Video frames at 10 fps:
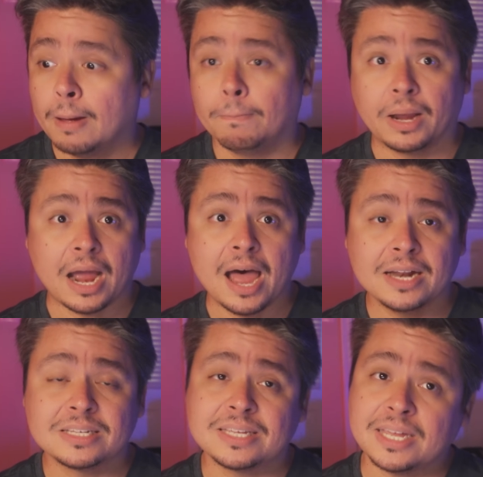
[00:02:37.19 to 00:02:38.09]
But
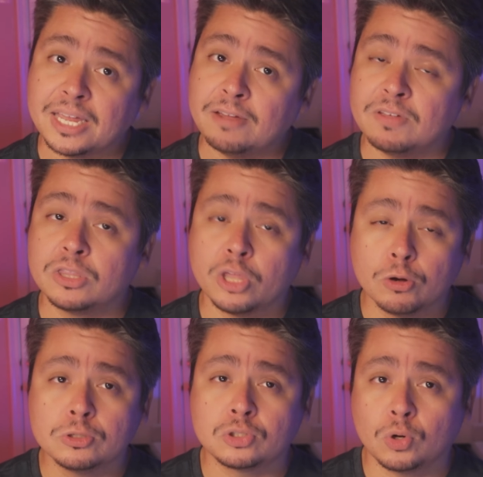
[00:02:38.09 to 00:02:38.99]
honestly, even
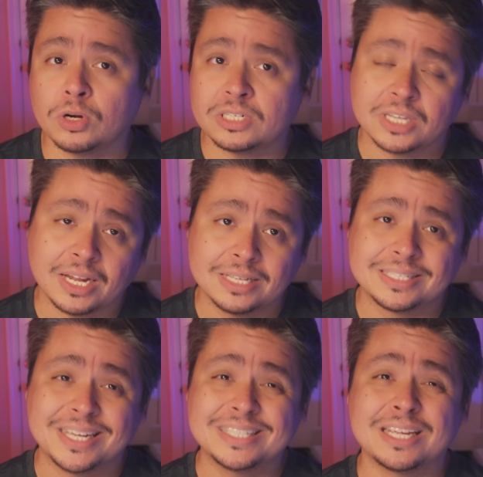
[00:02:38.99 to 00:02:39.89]
those 30 seconds
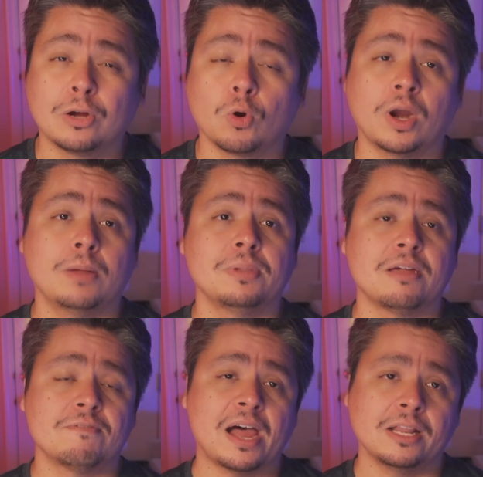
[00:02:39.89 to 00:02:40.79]
is incredibly
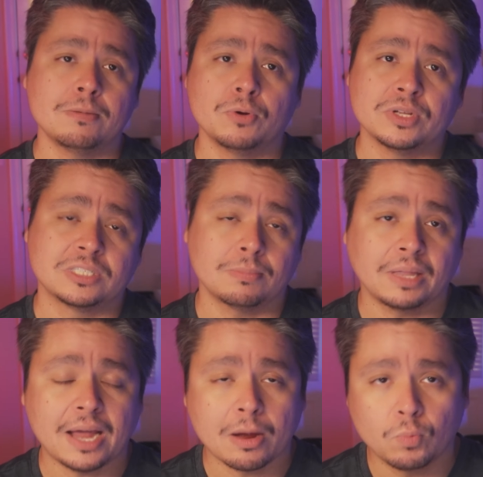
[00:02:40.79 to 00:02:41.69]
valuable and
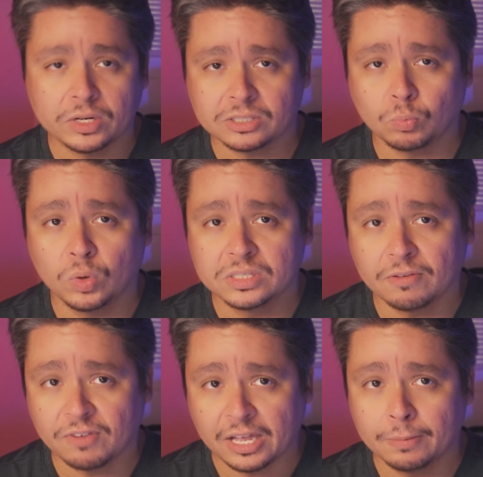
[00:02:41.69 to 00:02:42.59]
something I wish was
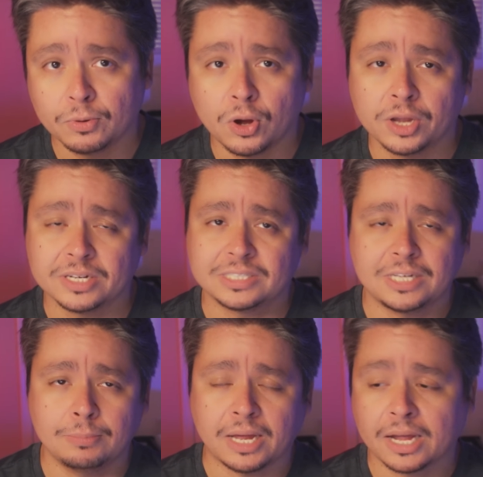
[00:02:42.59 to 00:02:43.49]
available on the
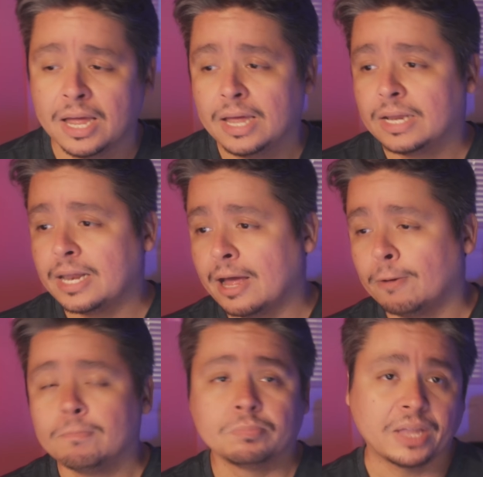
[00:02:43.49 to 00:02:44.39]
Steam Deck. Now,
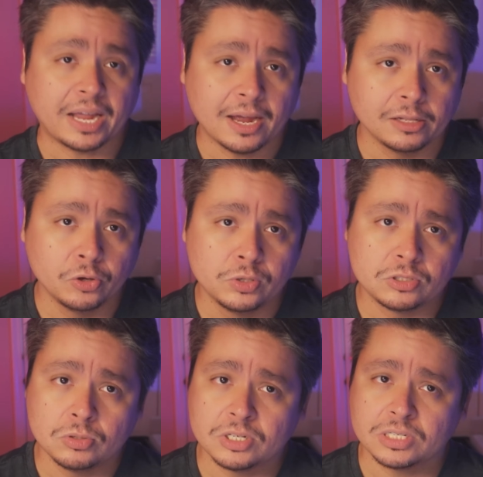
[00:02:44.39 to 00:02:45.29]
like I alluded
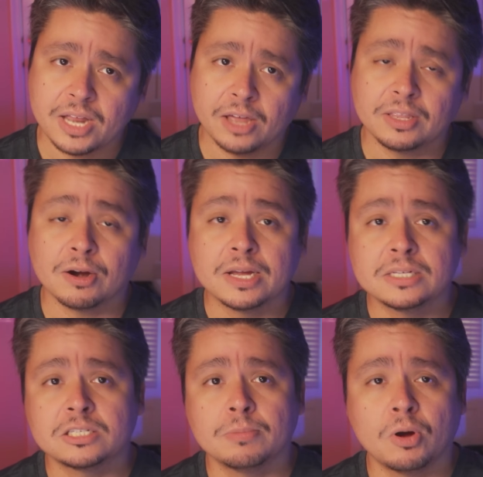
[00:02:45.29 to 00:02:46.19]
to just now, there
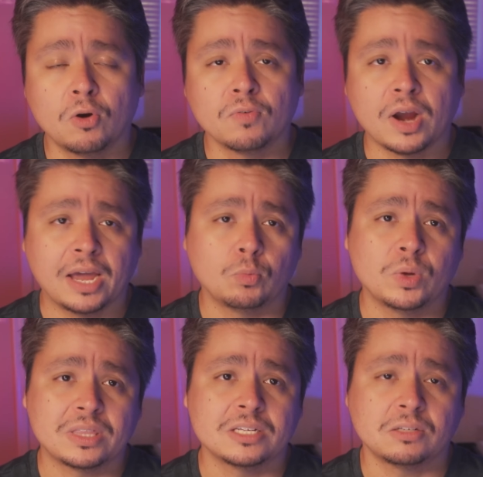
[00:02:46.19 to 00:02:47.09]
is some overhead
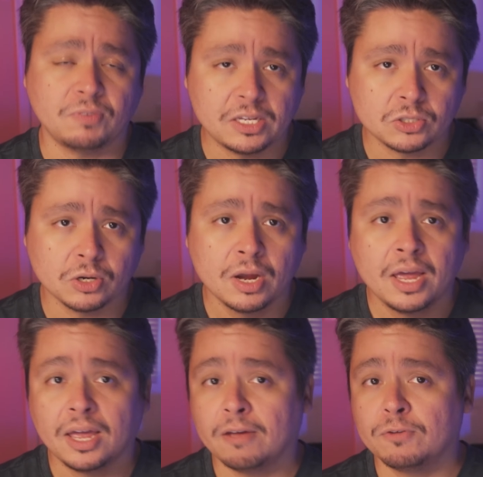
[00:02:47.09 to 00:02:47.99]
with this feature.
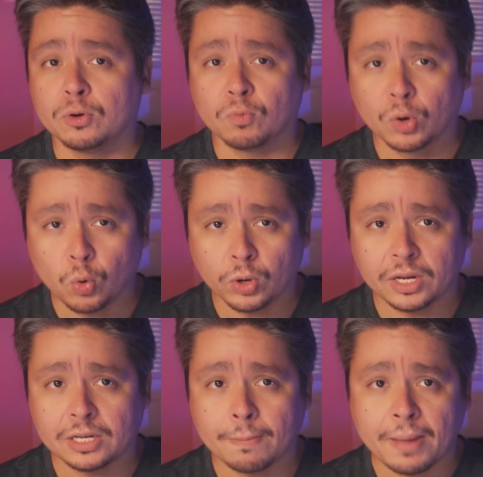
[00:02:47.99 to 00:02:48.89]
If you're
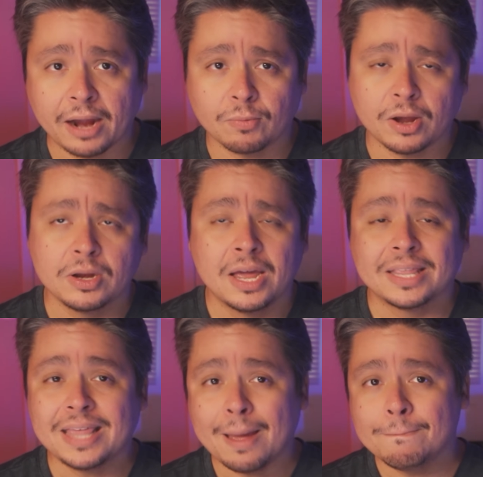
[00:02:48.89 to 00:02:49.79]
recording in the background,
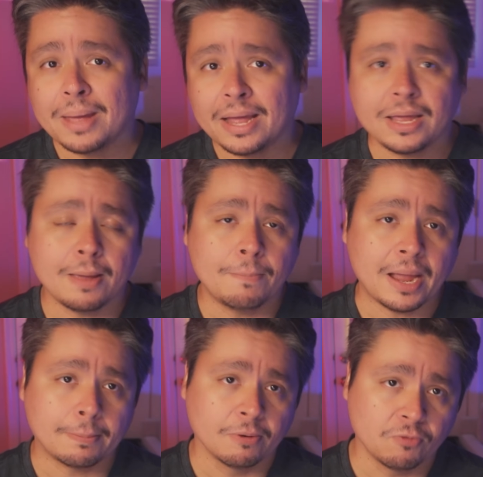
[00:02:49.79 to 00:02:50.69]
that may
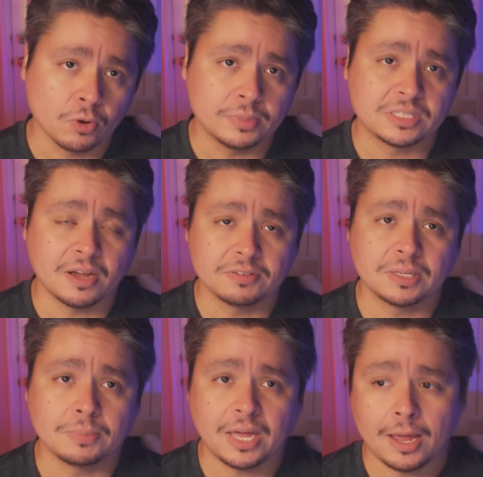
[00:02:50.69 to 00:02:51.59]
impact performance of
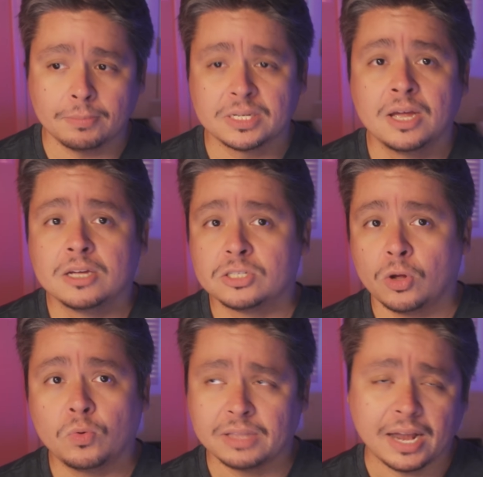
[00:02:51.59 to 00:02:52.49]
some games,
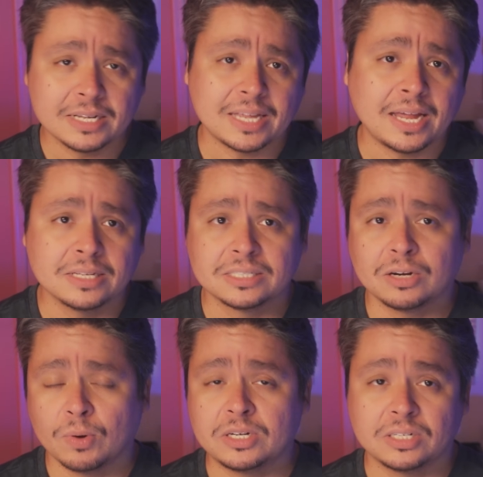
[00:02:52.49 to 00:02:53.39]
so that is a
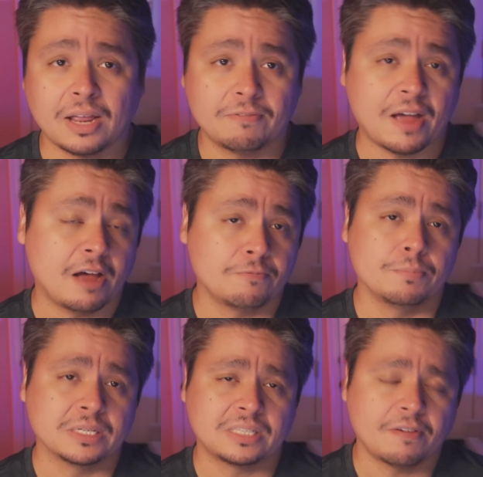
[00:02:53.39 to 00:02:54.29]
consideration that Valve
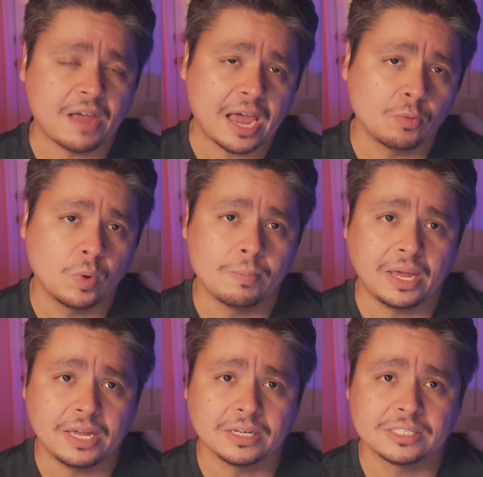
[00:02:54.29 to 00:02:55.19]
must have had when
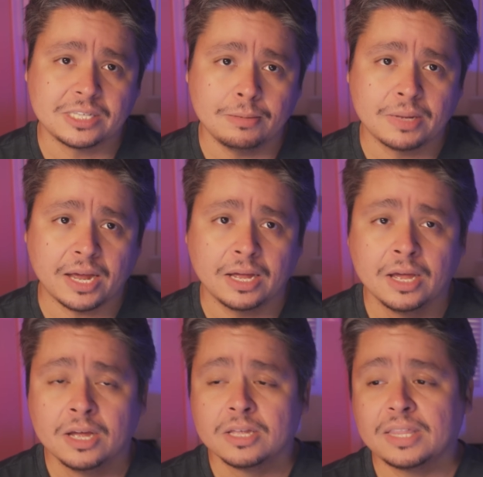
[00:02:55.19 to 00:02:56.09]
making the Steam Deck.
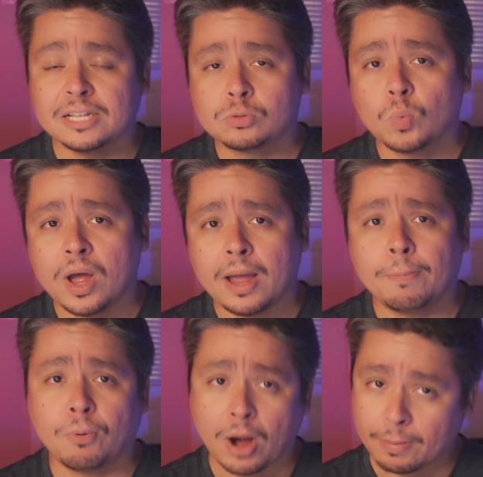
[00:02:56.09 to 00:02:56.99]
That's why
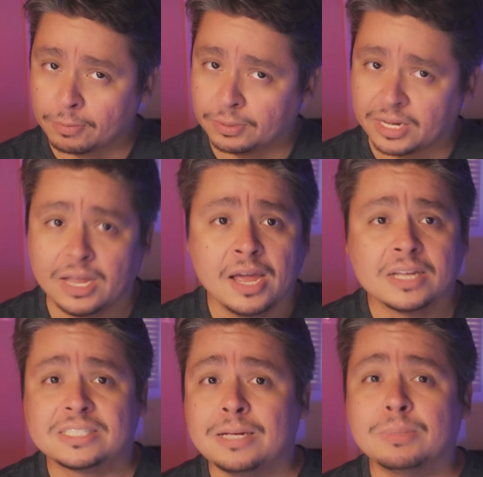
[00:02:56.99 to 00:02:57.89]
probably
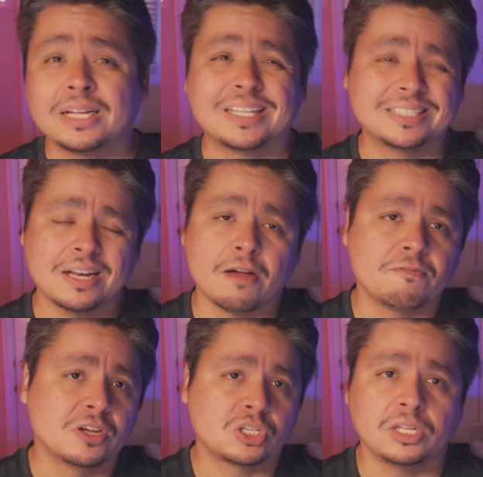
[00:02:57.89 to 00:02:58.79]
Steam Deck doesn't
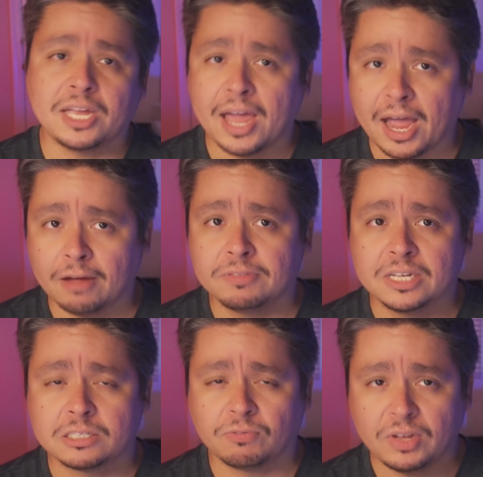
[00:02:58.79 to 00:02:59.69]
officially have
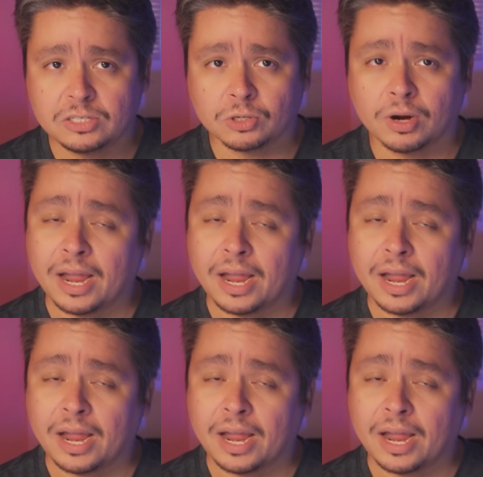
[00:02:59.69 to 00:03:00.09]
this feature,